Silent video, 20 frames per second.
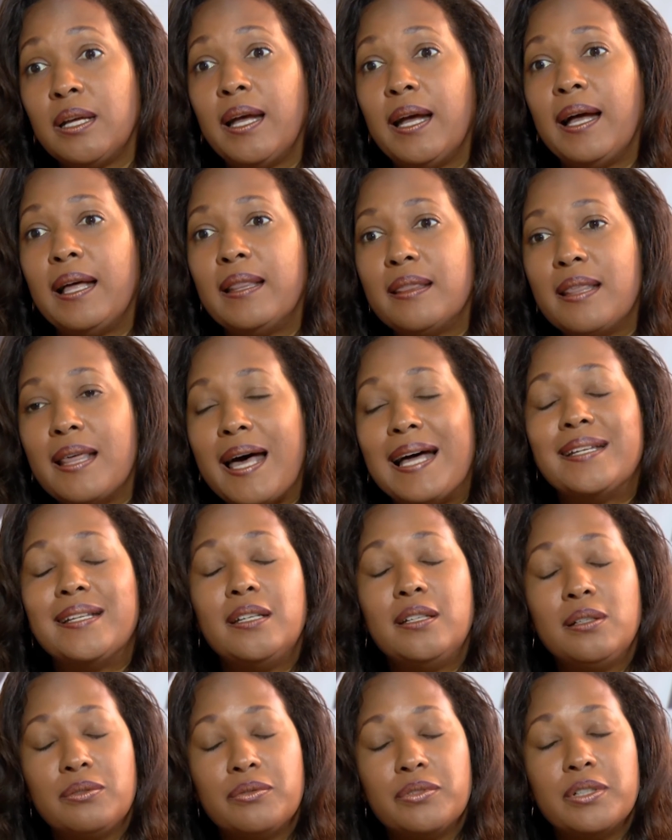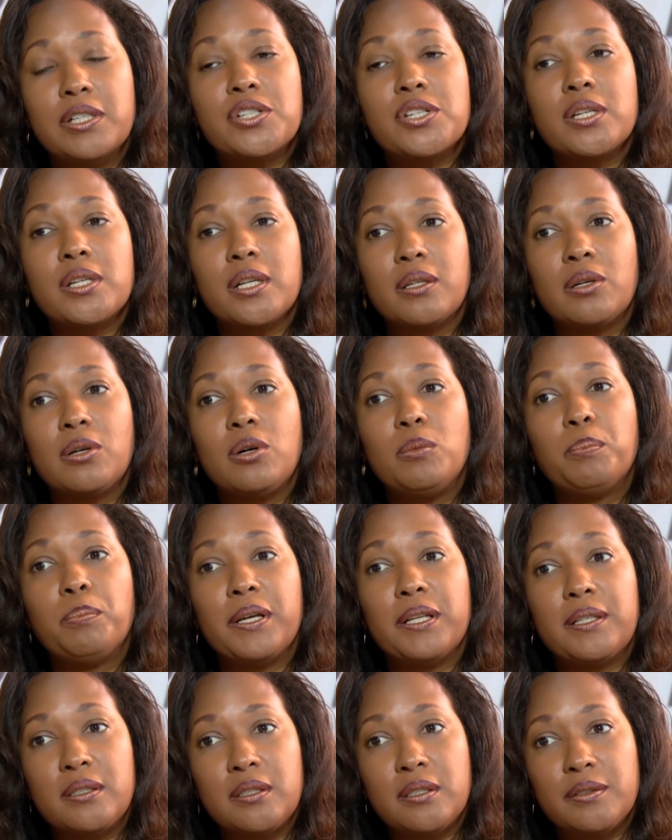And that innovation and
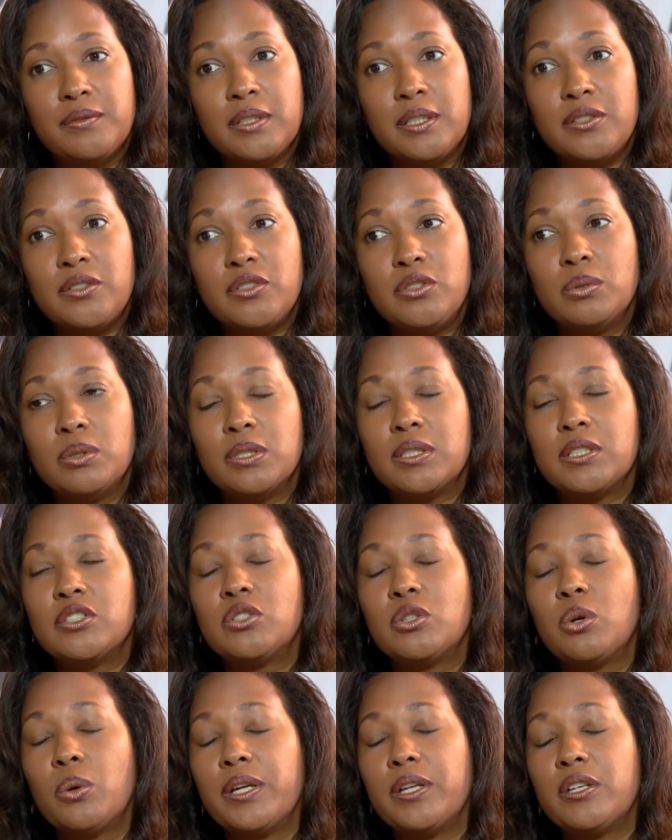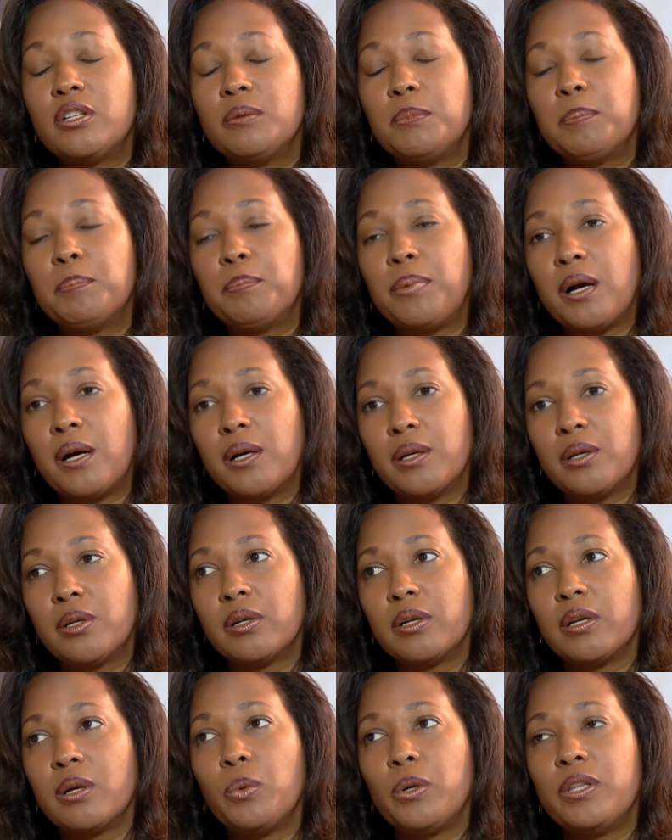competitiveness unit is going to be
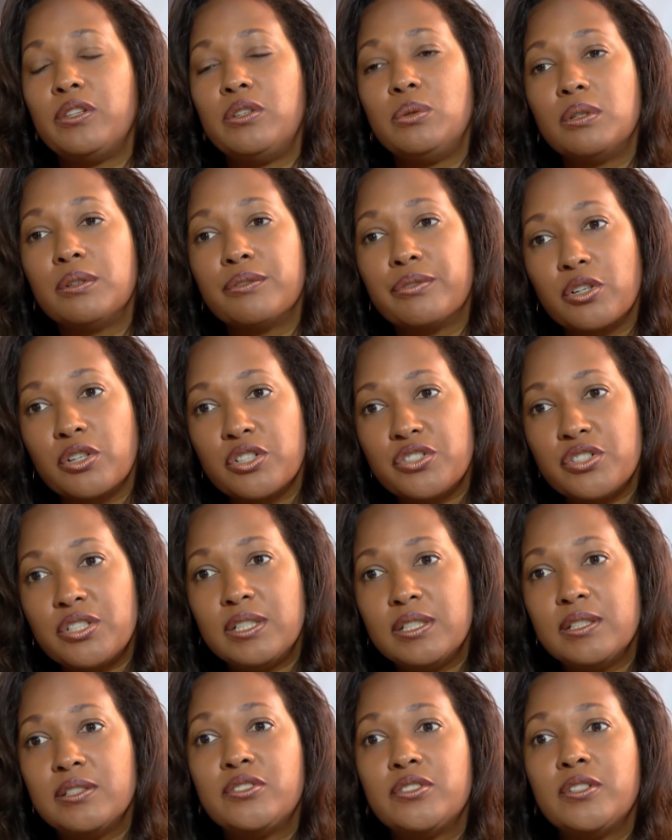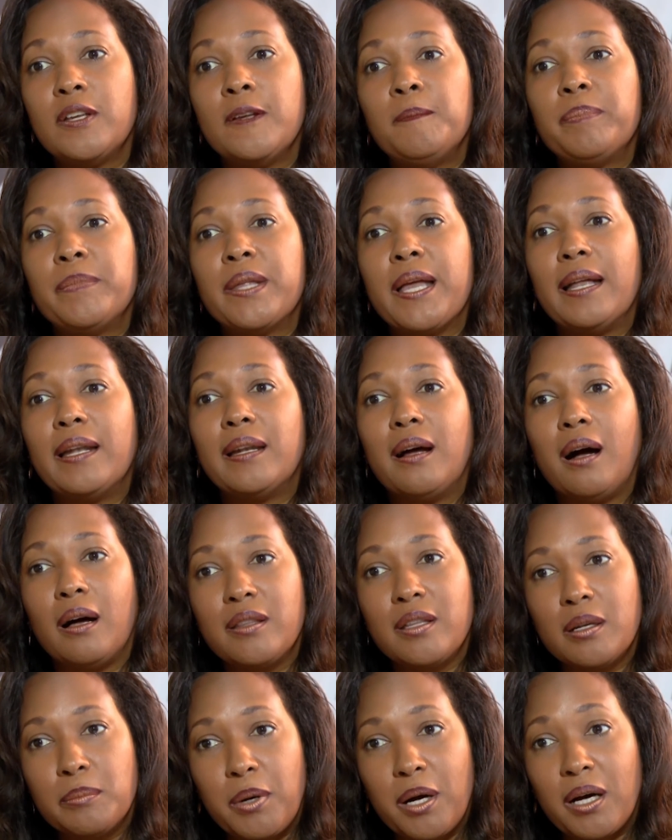partnering with universities and
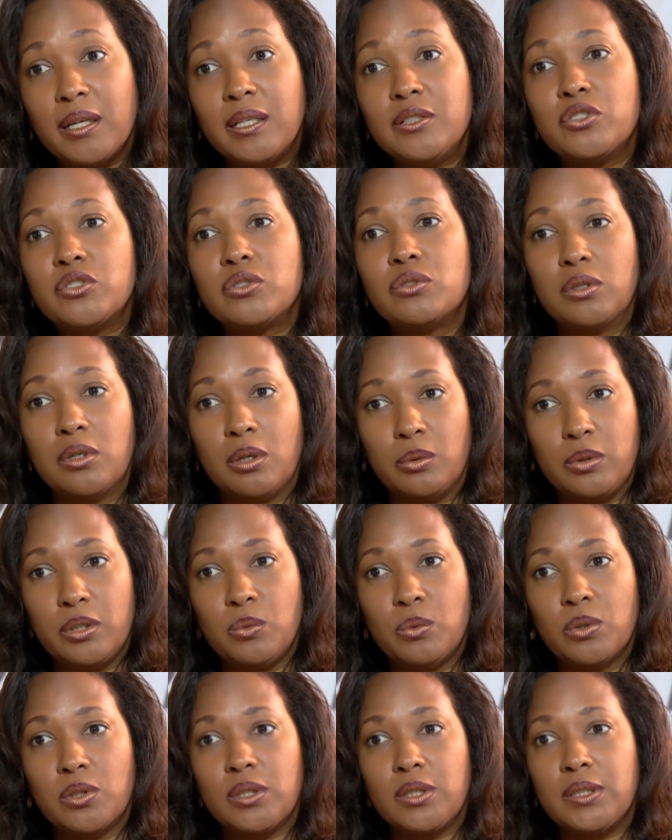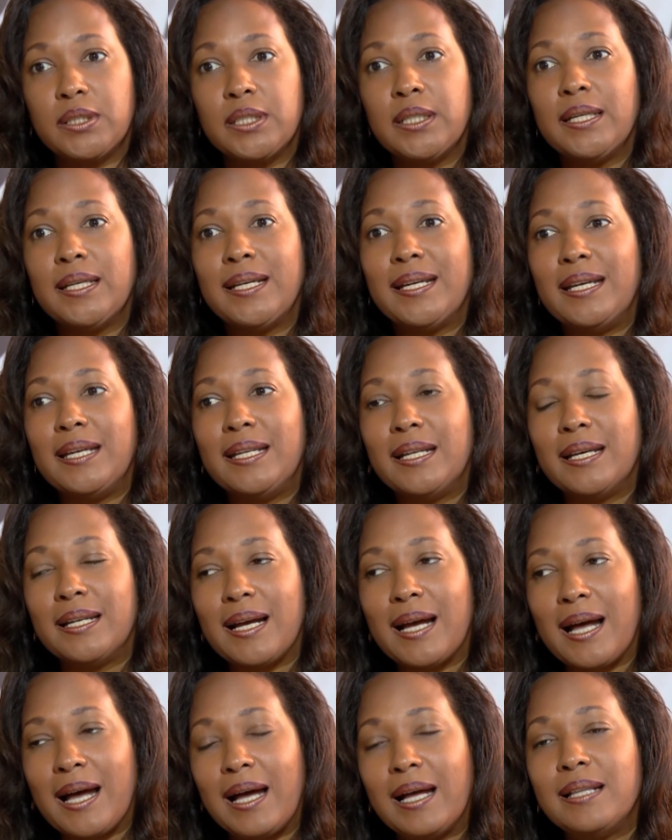other bodies throughout the world in
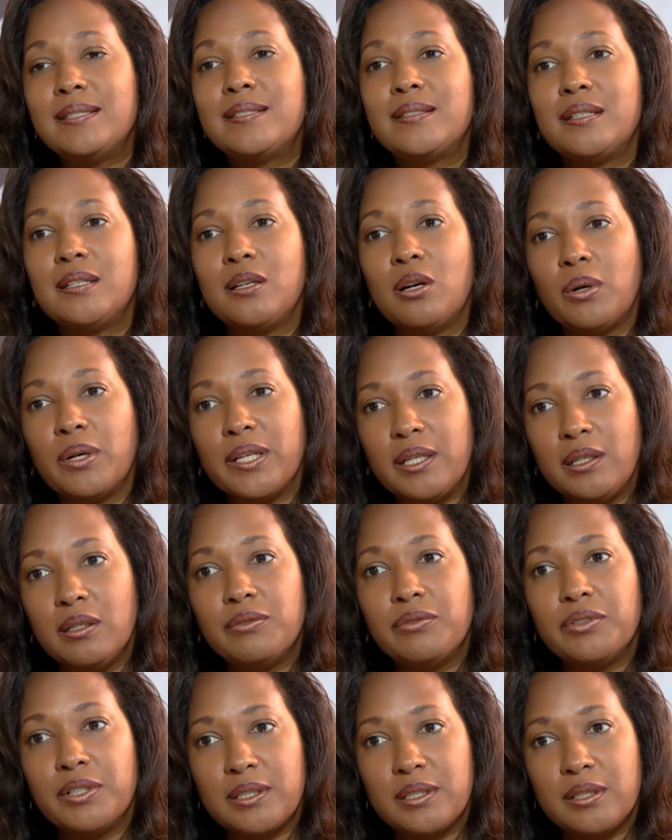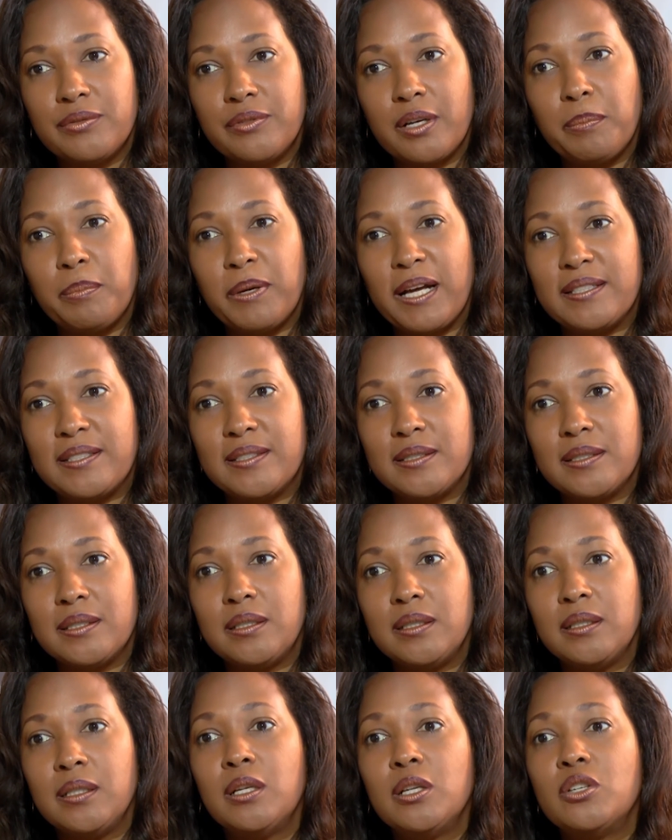enhancing our innovative
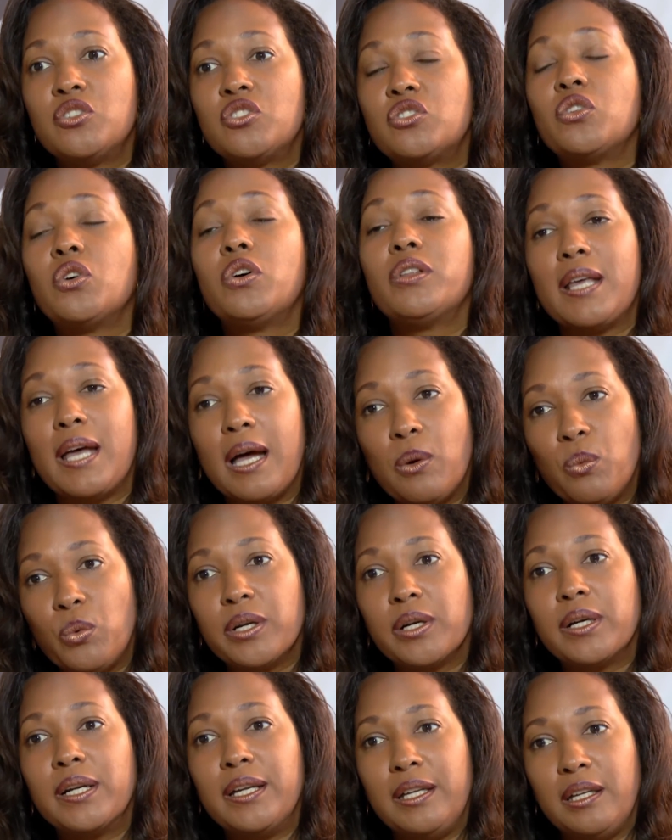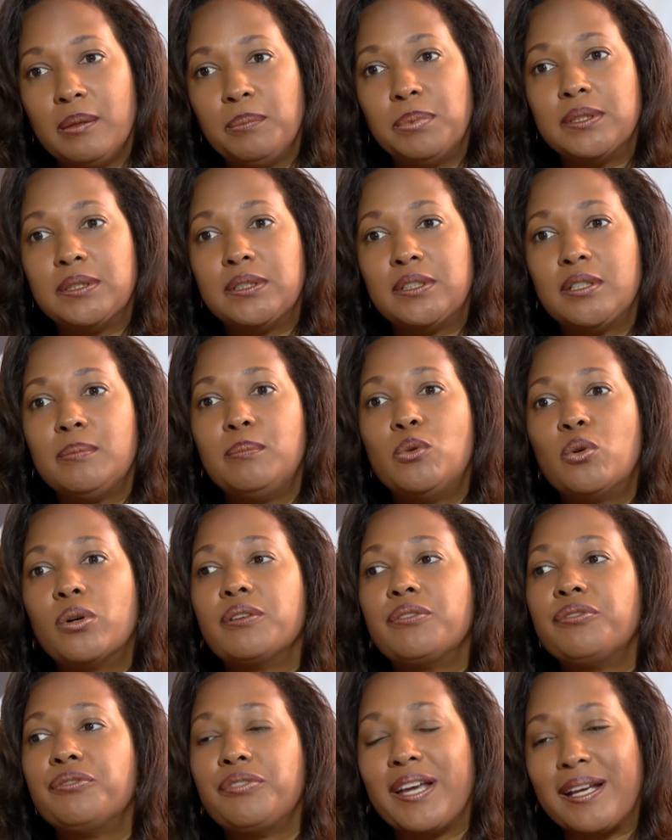capacity so that we're able to more
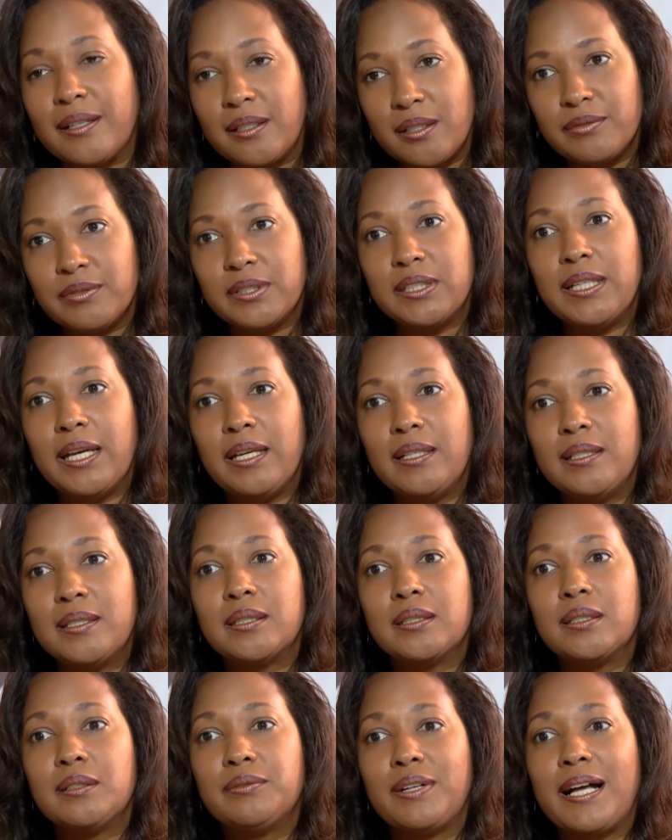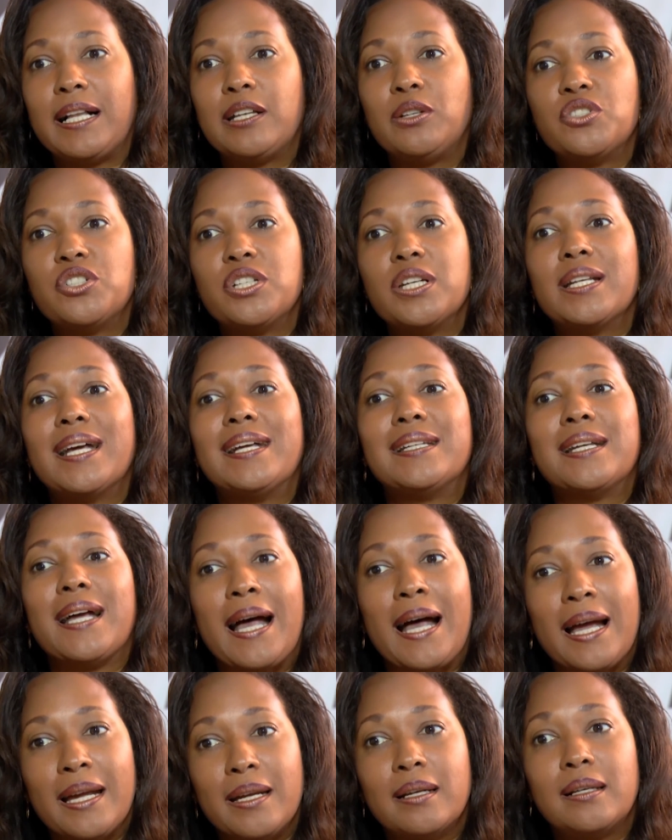effectively enter the value chain at a
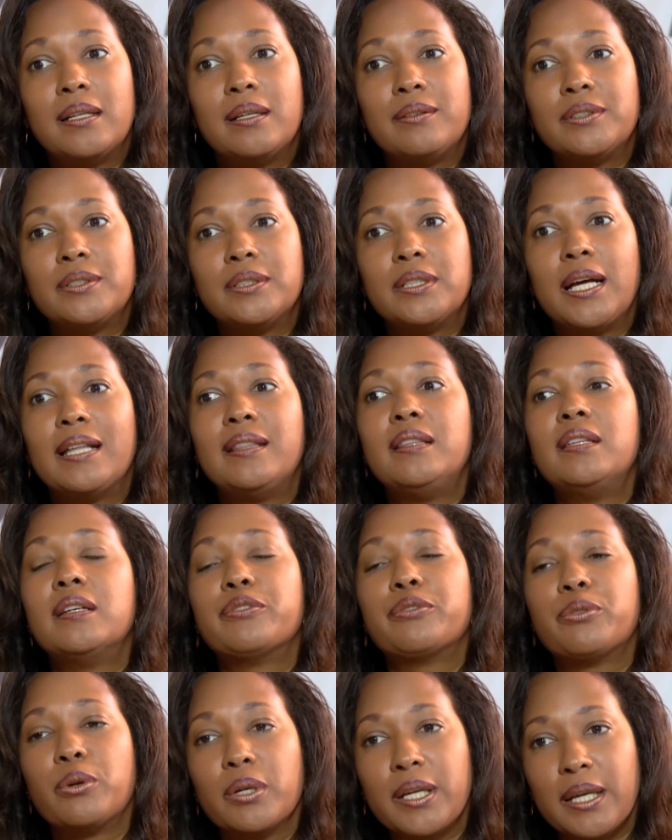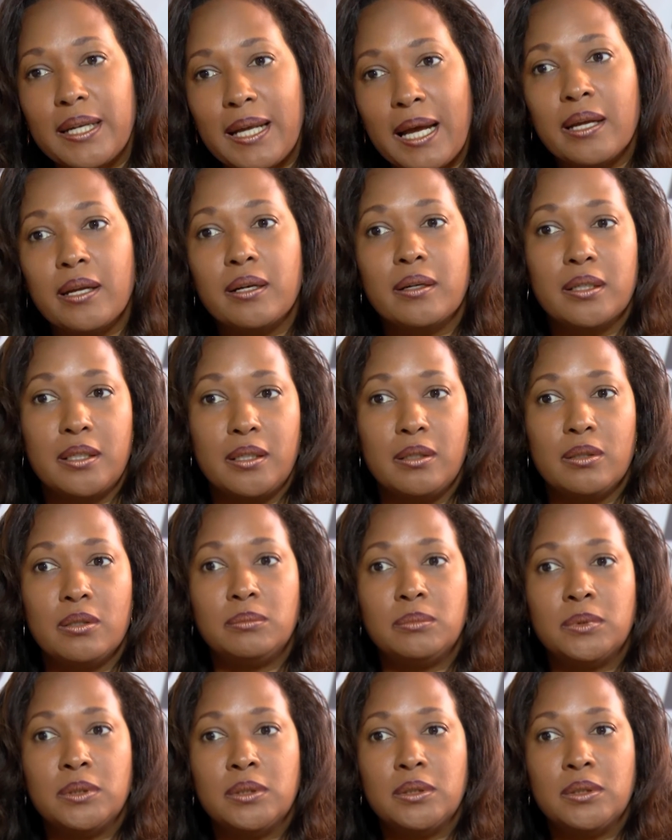higher level and therefore get higher income.